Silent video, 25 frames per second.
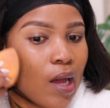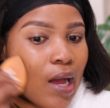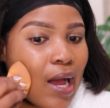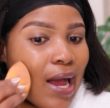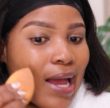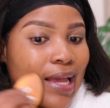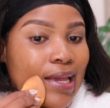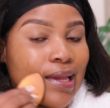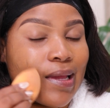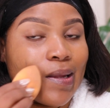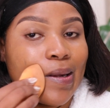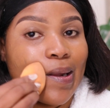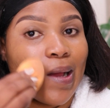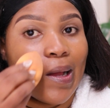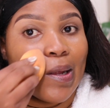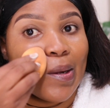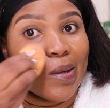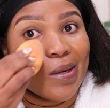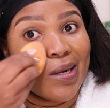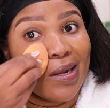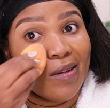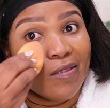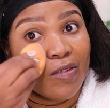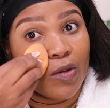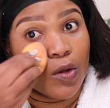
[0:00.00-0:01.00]
I
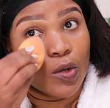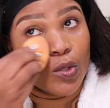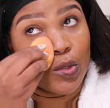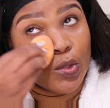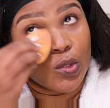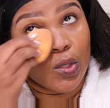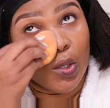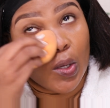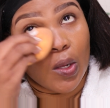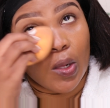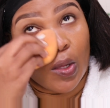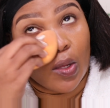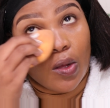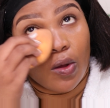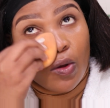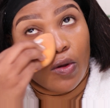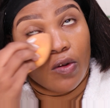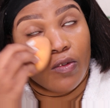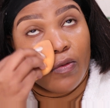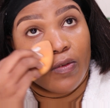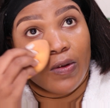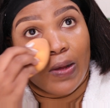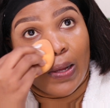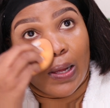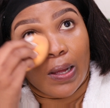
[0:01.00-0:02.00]
don't have control
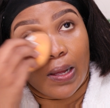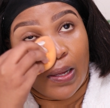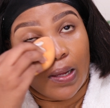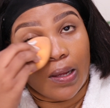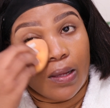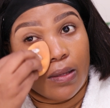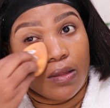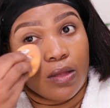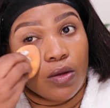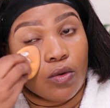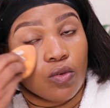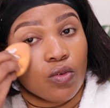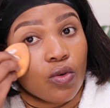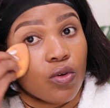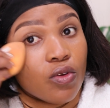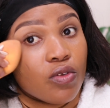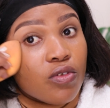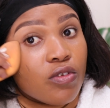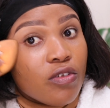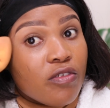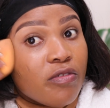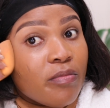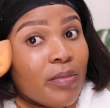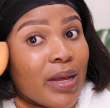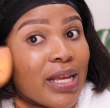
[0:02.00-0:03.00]
over the growth
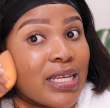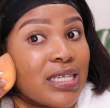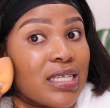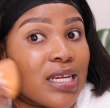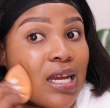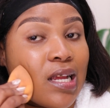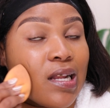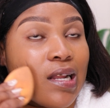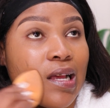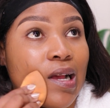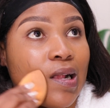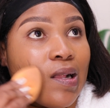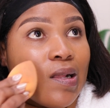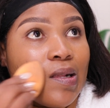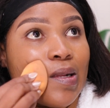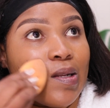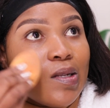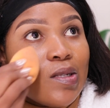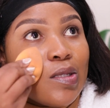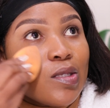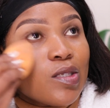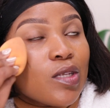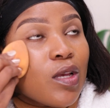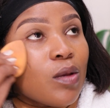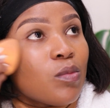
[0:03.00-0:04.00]
of my channel
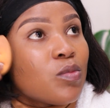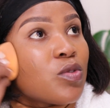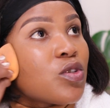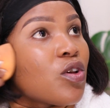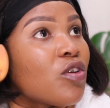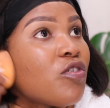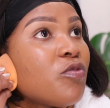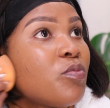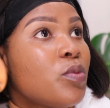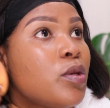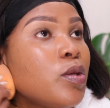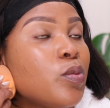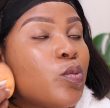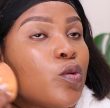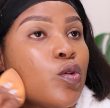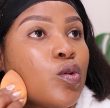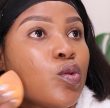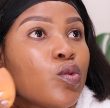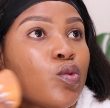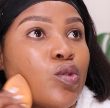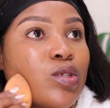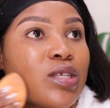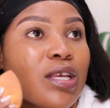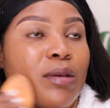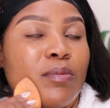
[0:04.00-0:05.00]
in terms of people
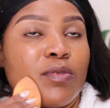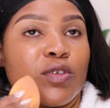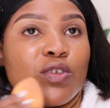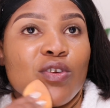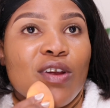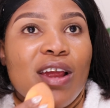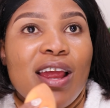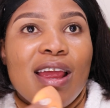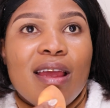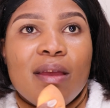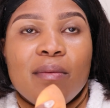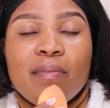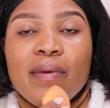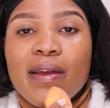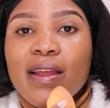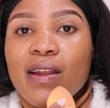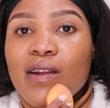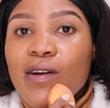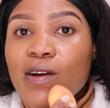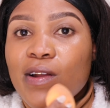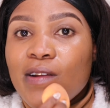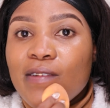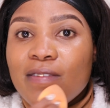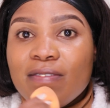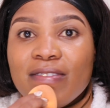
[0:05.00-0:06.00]
who subscribe and
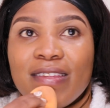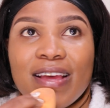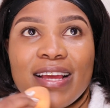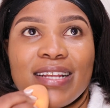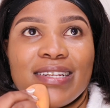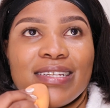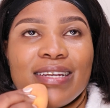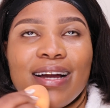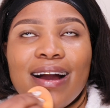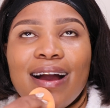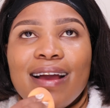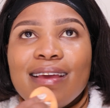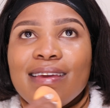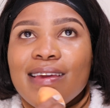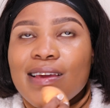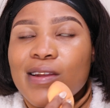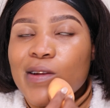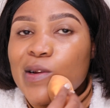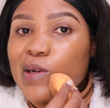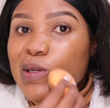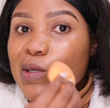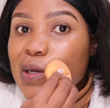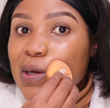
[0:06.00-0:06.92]
all of that. I cannot